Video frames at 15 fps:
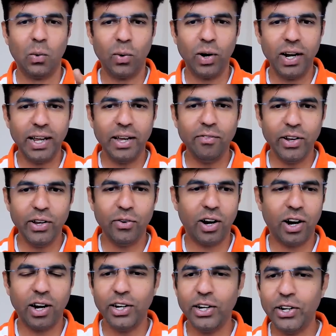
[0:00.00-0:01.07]
Only when
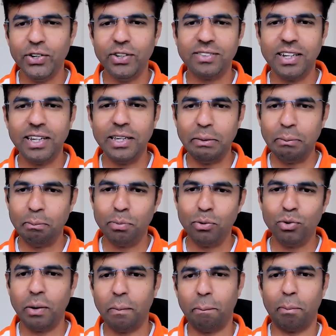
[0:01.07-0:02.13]
you continuously
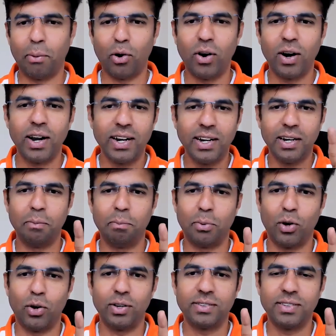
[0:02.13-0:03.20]
improve the product and
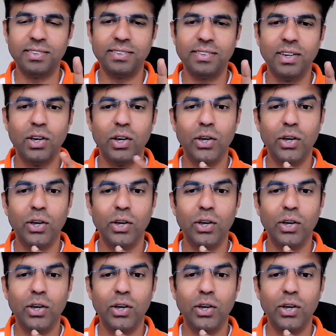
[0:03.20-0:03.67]
process,